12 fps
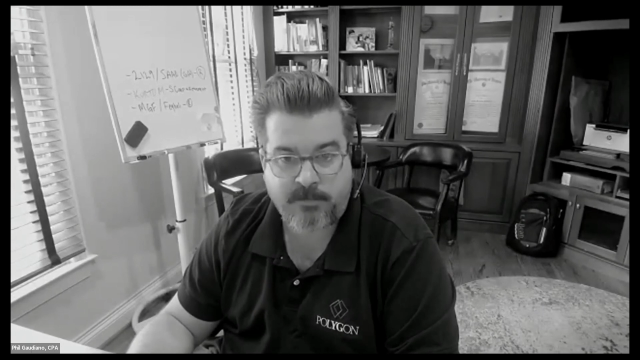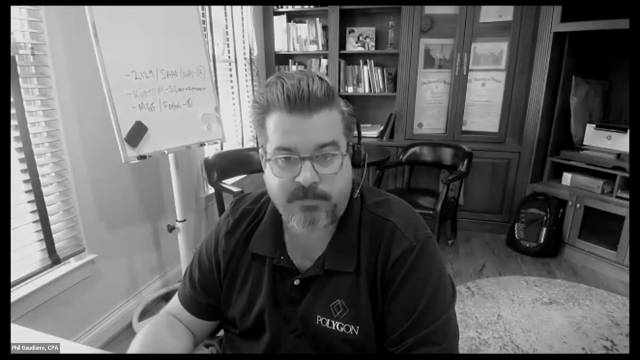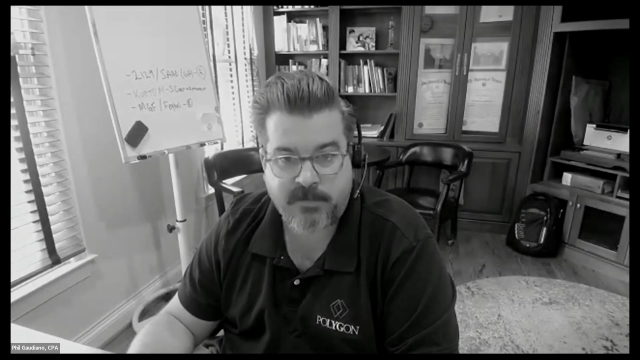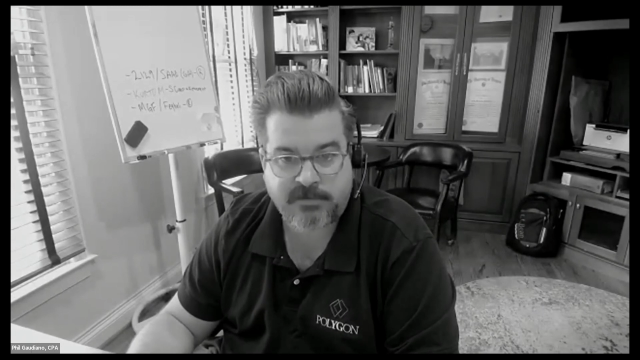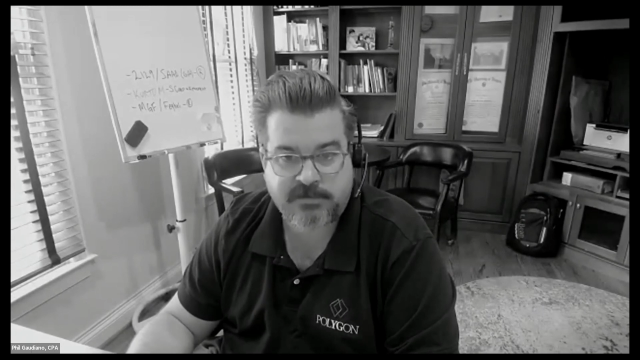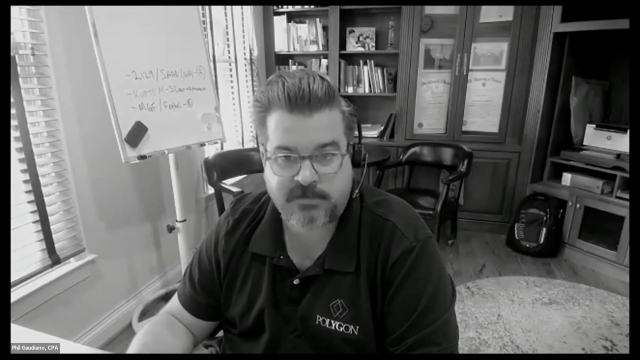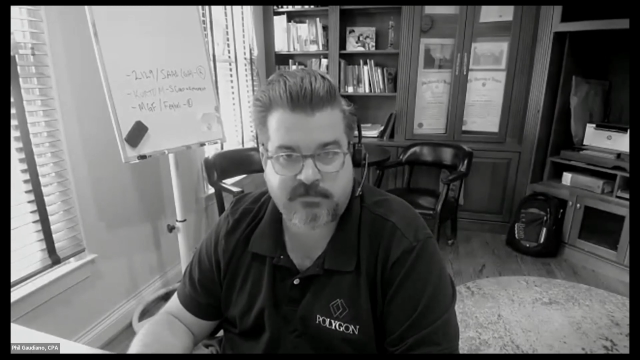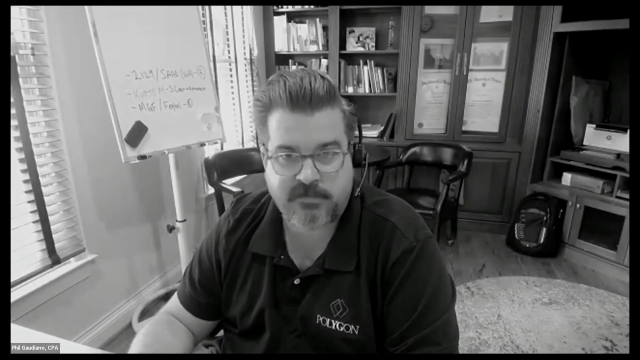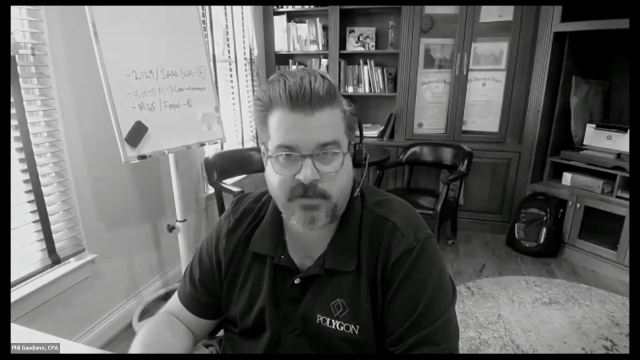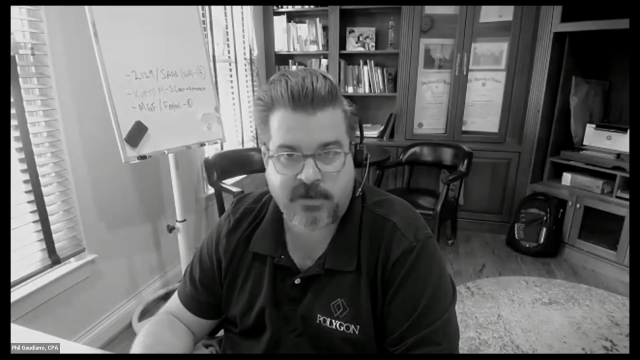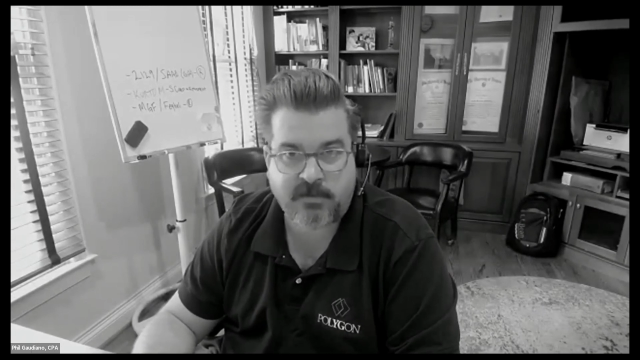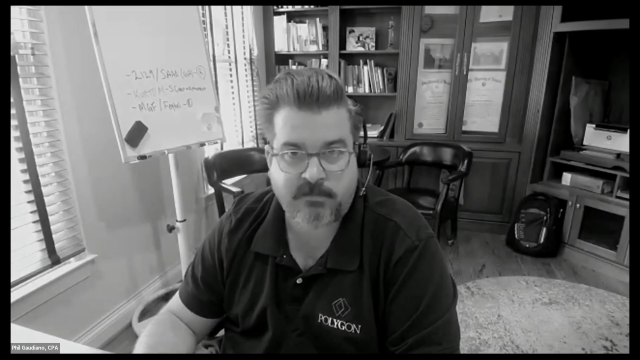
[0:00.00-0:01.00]
It's just,
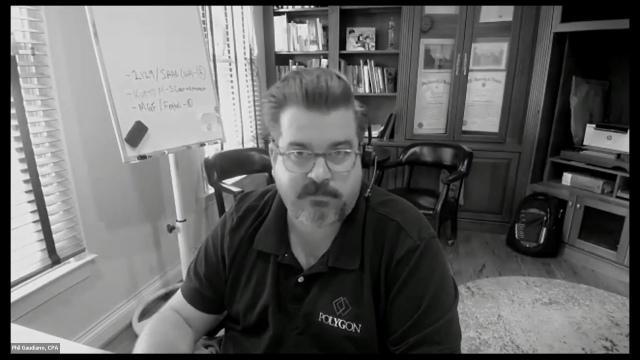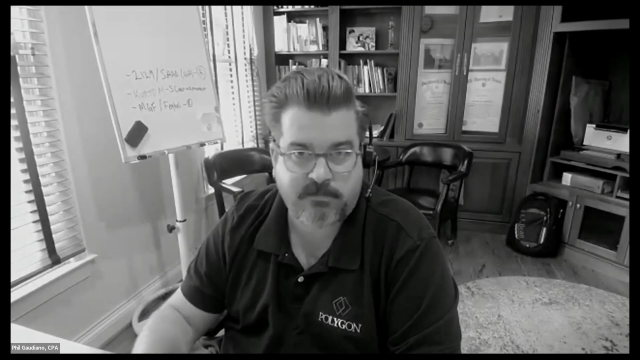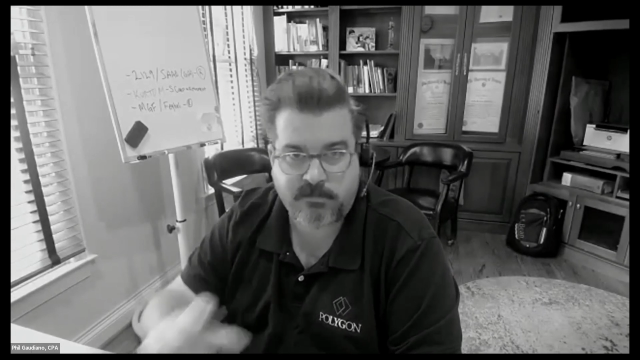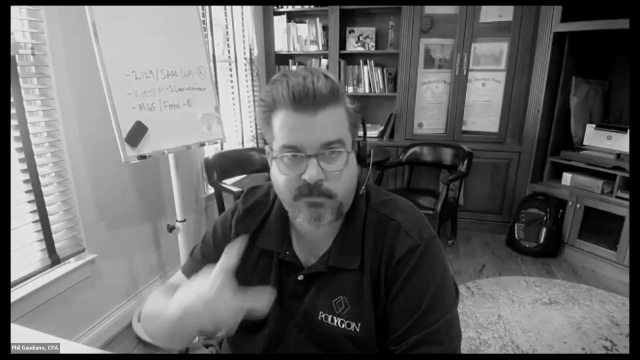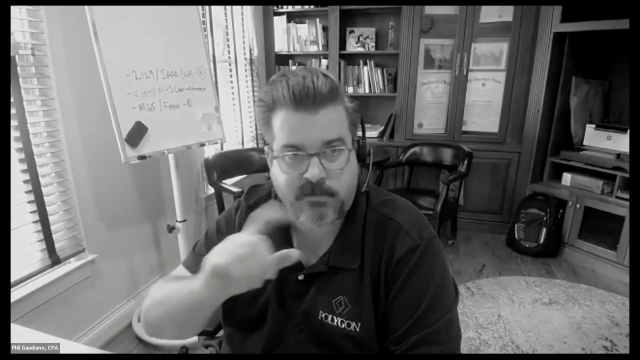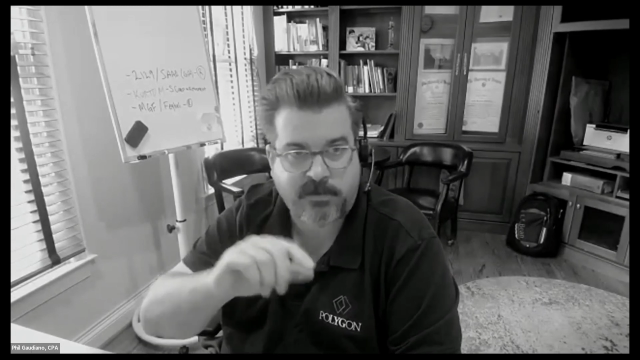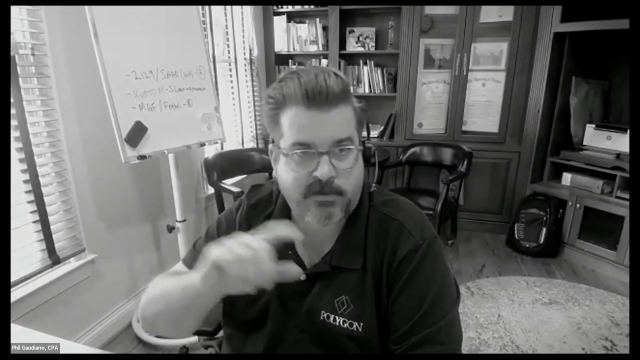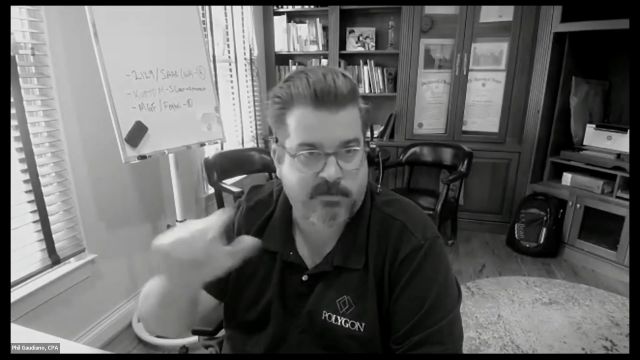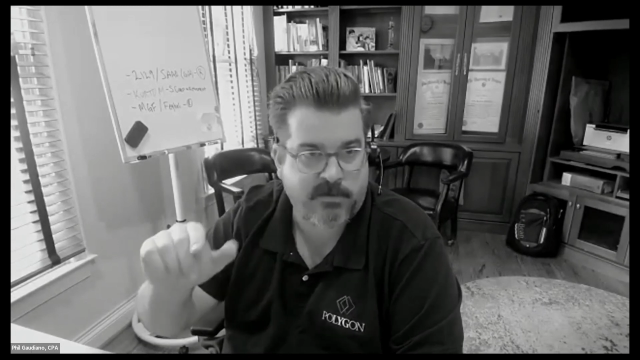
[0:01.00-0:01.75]
click,